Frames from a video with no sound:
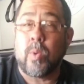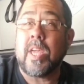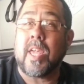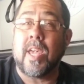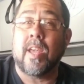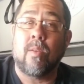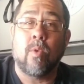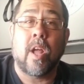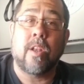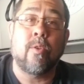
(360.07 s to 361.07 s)
weekend,
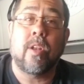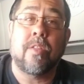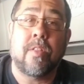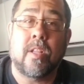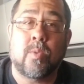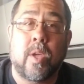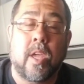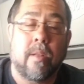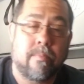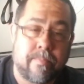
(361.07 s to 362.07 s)
we're not doing nothing this
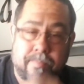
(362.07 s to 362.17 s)
weekend.